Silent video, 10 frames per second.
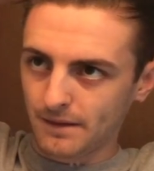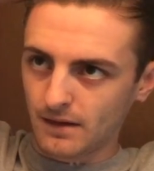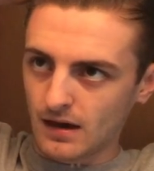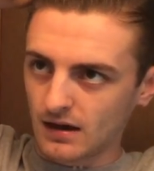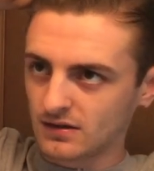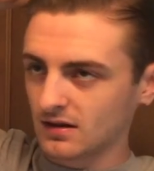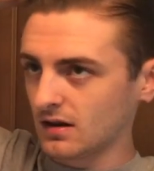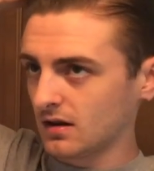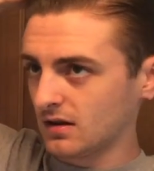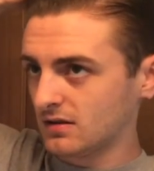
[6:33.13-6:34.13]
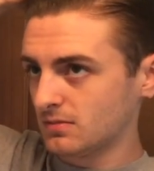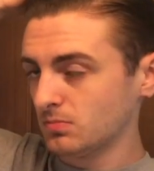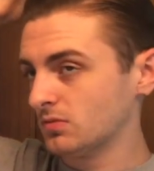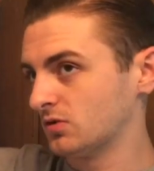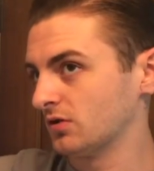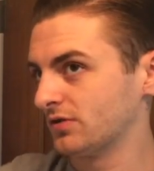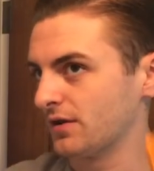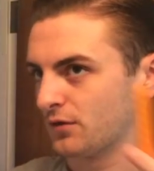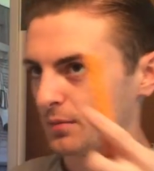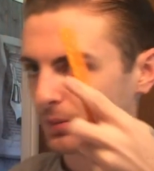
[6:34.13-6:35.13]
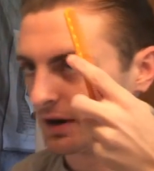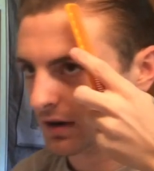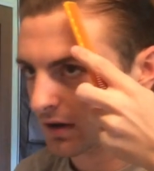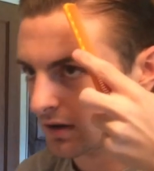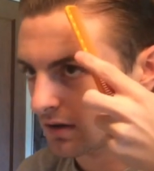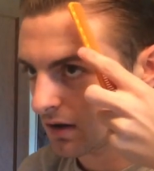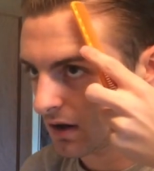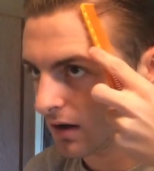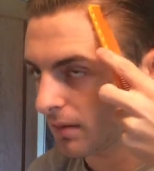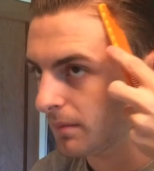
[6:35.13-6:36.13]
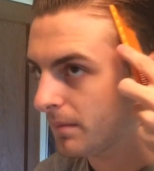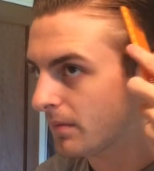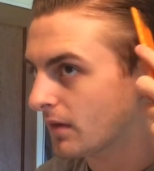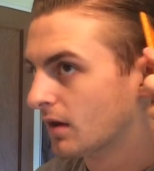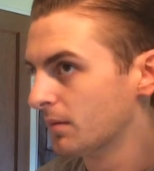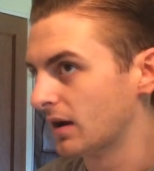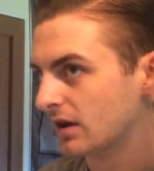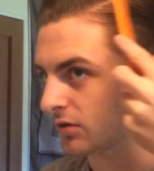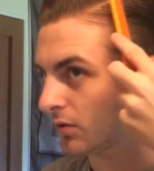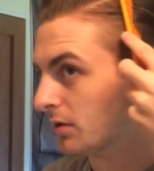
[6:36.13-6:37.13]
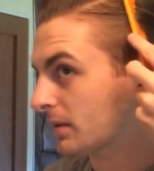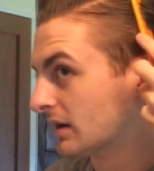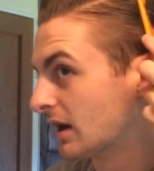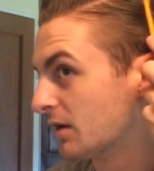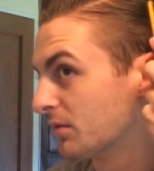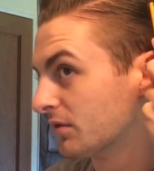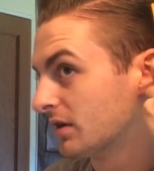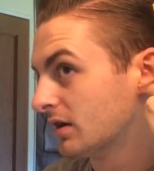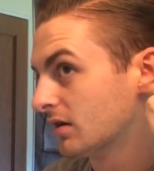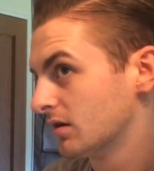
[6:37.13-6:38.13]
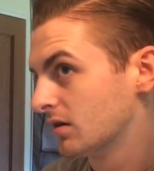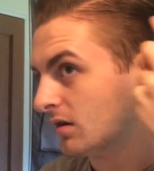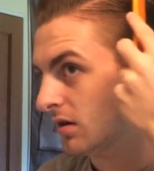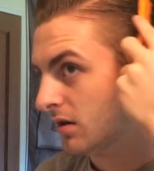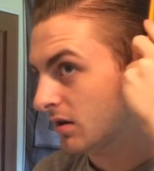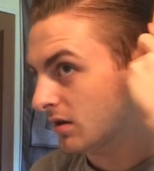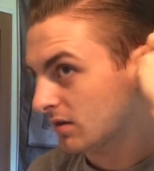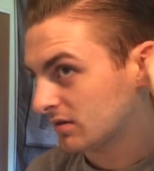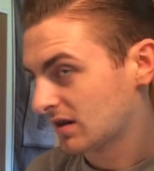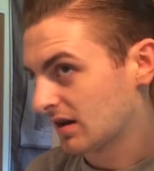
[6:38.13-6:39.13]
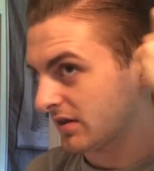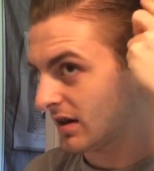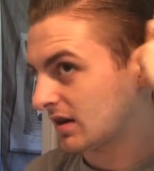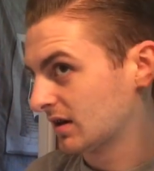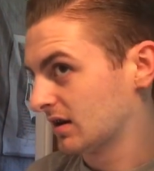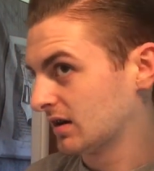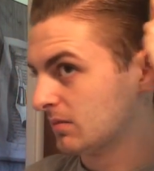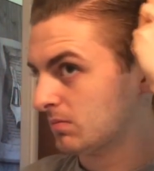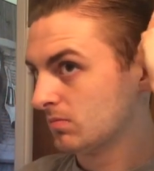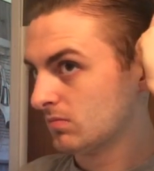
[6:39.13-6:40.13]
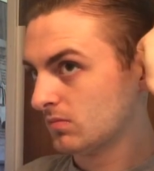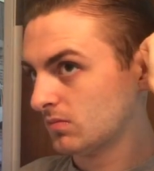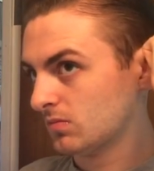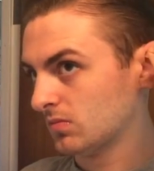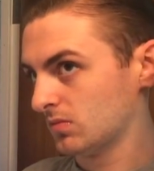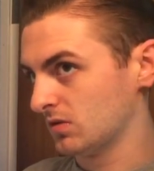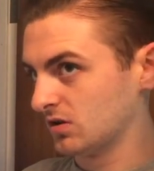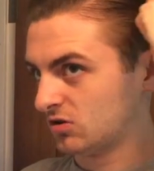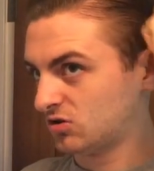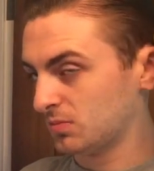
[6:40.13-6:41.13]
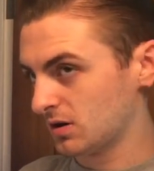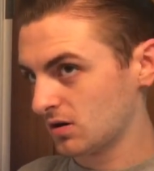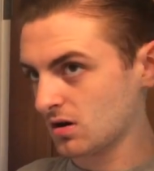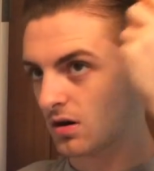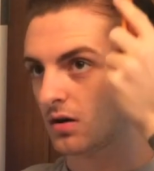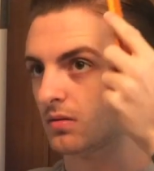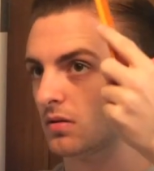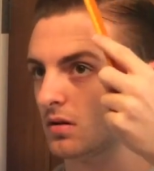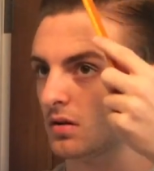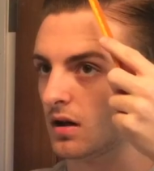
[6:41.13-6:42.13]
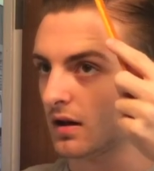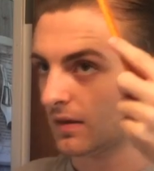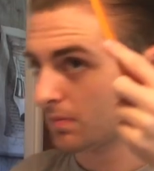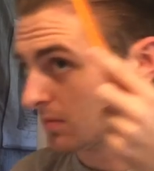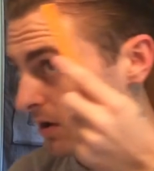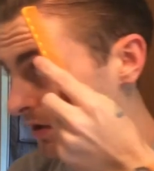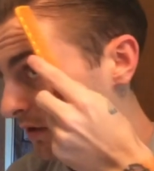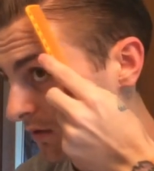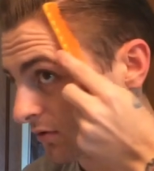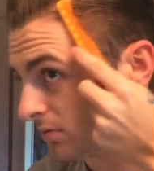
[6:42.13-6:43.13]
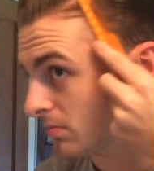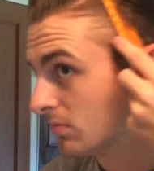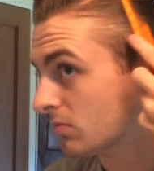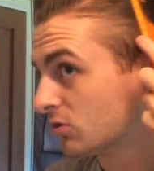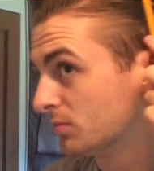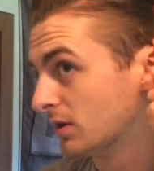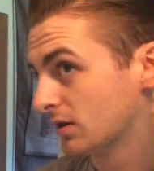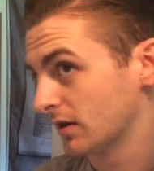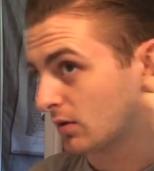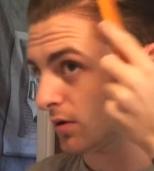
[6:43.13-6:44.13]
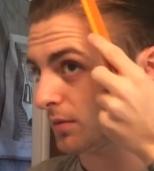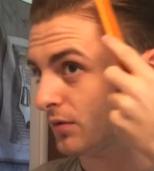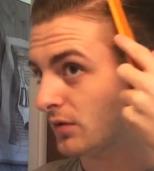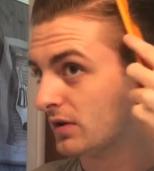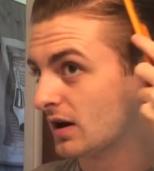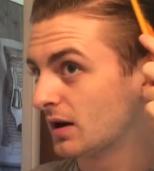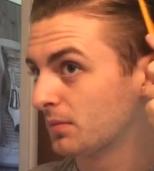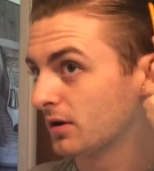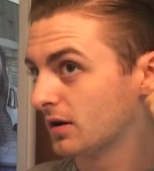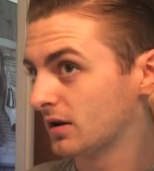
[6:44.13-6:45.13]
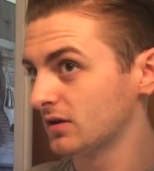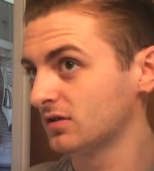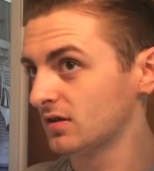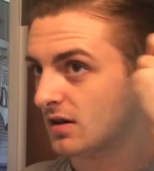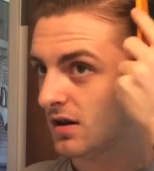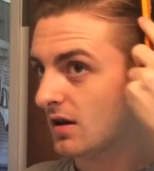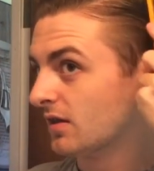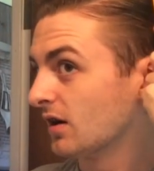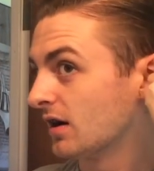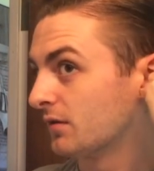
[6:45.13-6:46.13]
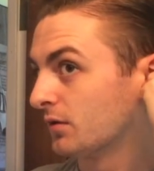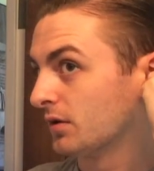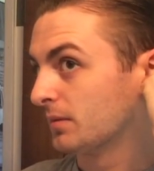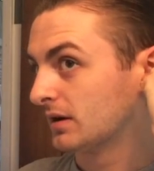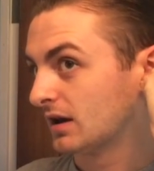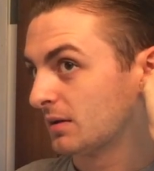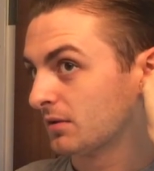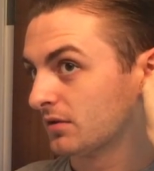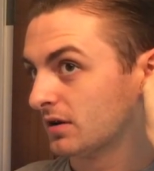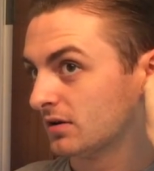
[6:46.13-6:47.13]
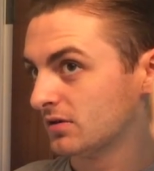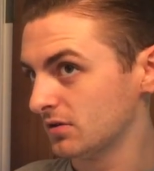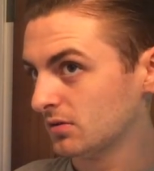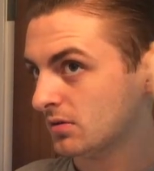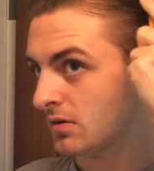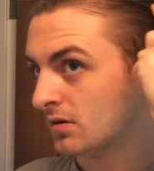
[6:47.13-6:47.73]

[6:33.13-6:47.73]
yeah, it's not from America, but it has a really big name over here. It's kind of like the Schmear Heart, all those Schmear like Rumble 59 products. They all have a really big name over here too.